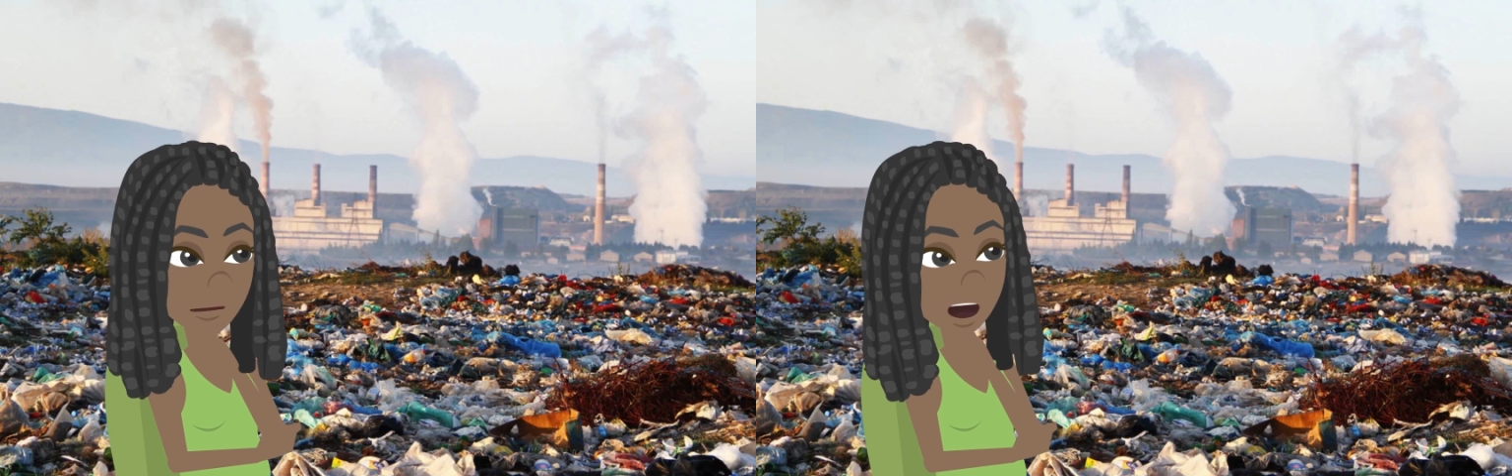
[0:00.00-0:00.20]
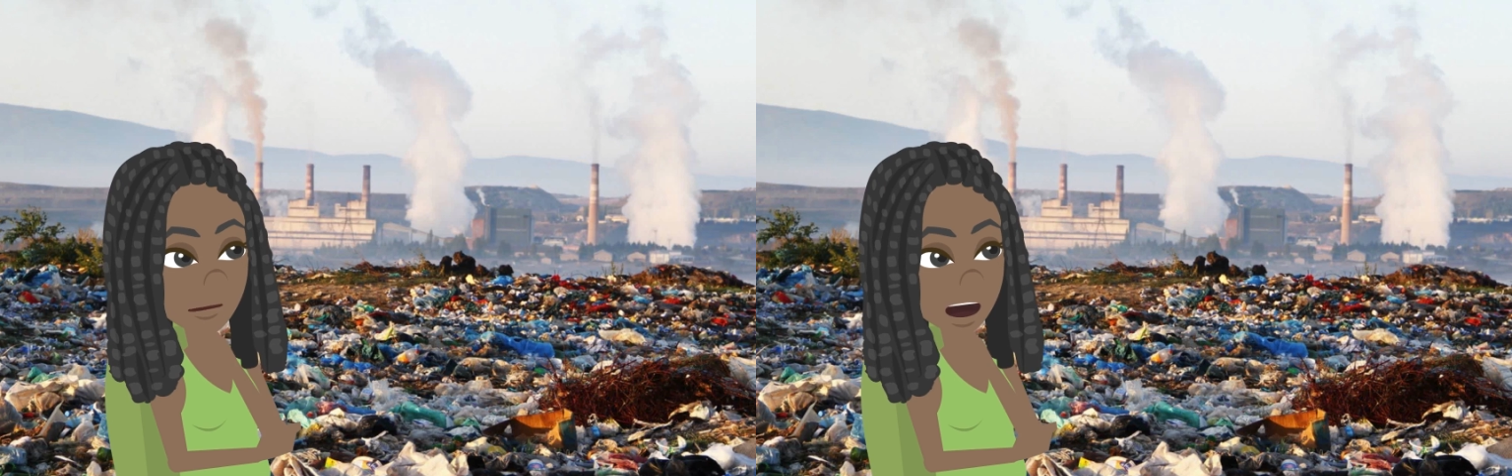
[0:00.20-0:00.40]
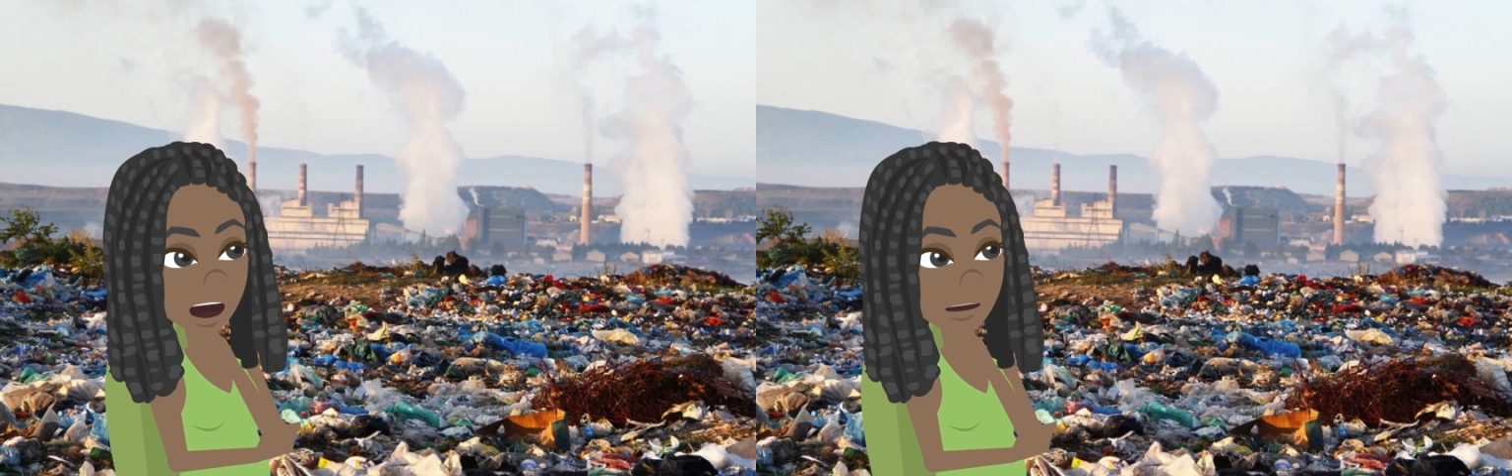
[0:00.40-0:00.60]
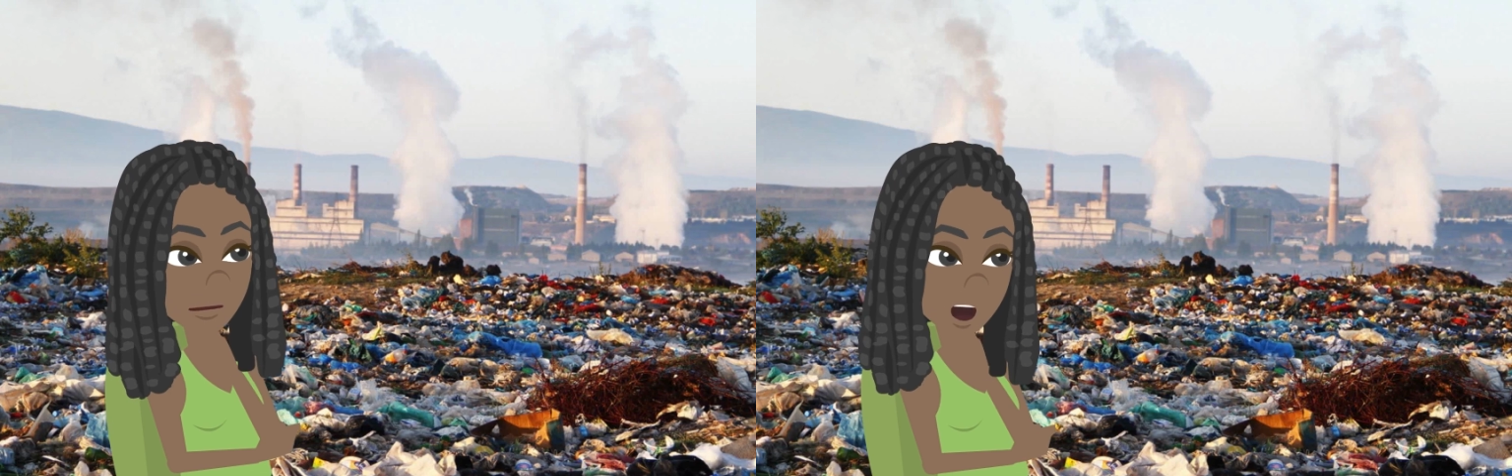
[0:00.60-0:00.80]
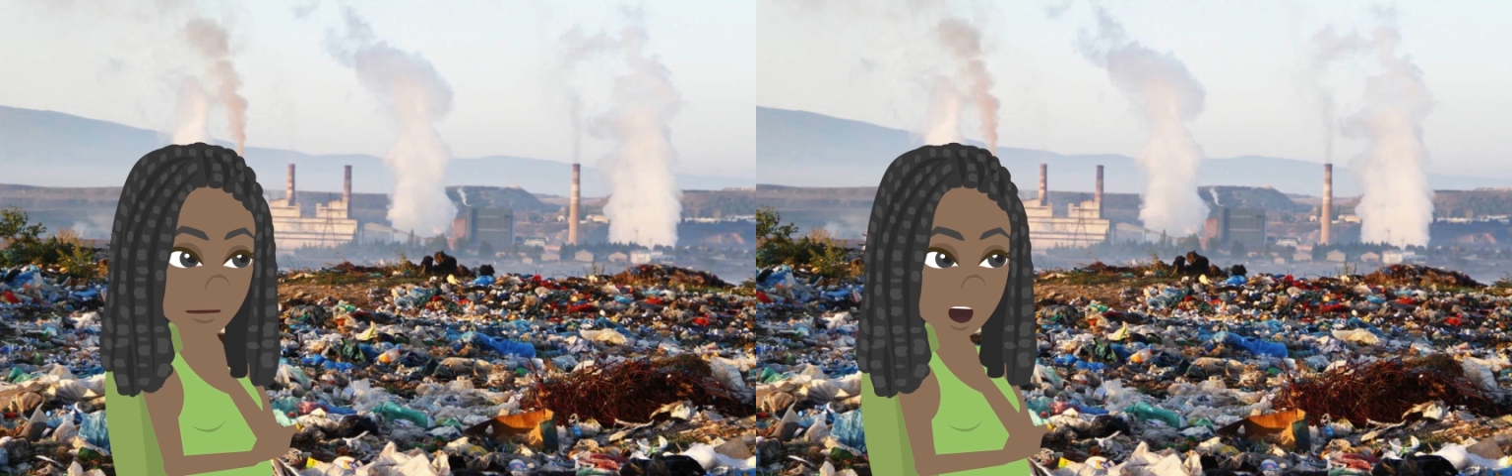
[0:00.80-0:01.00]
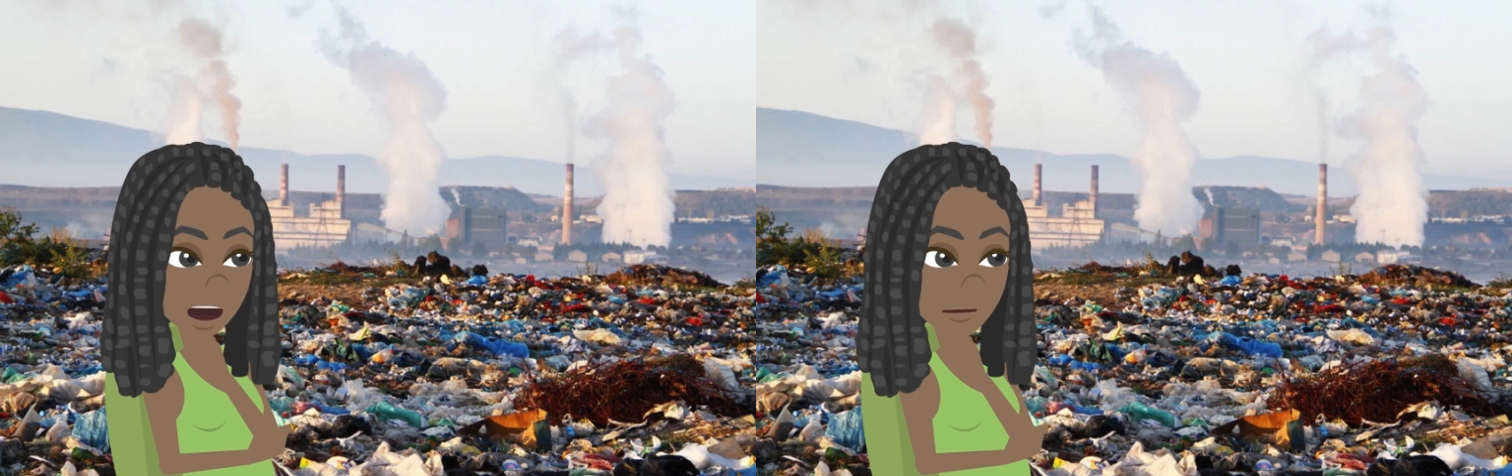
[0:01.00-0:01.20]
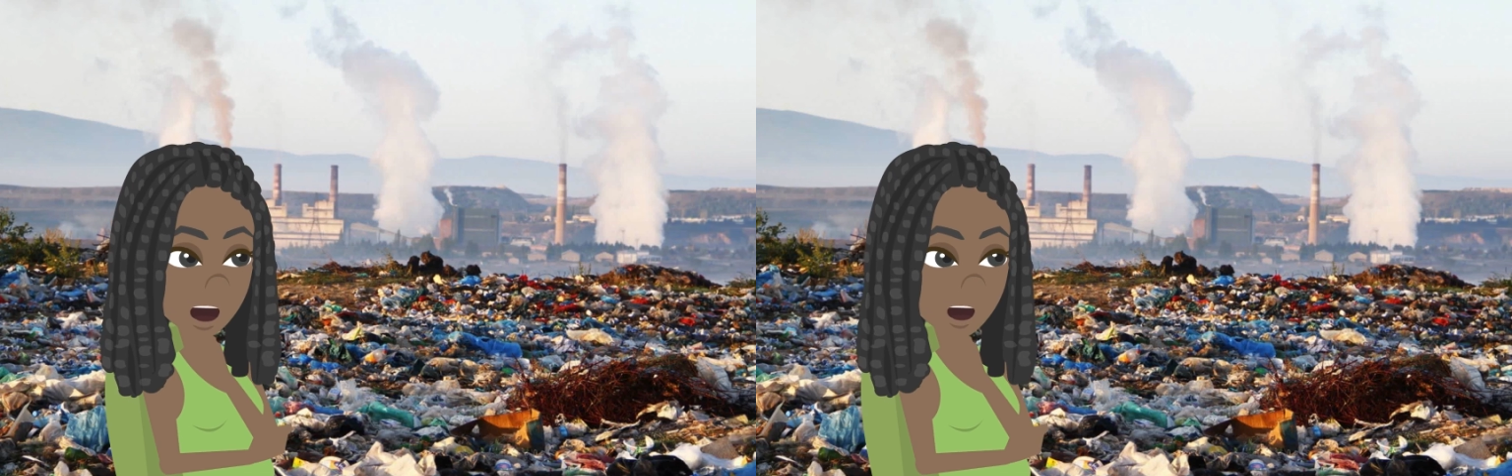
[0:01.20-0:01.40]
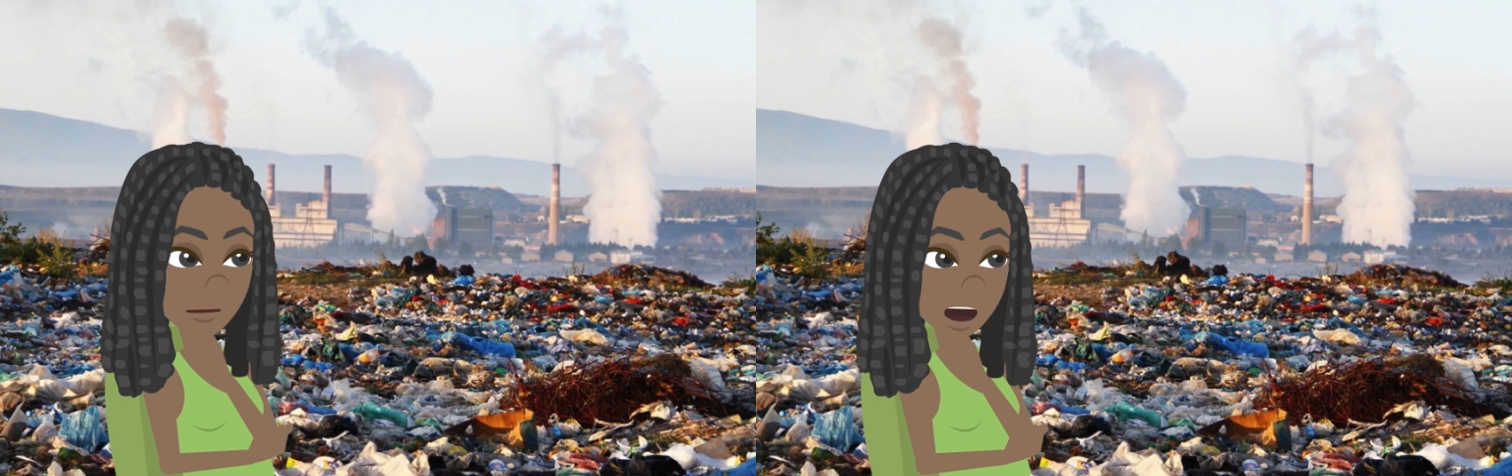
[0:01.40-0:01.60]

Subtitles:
it releases poisonous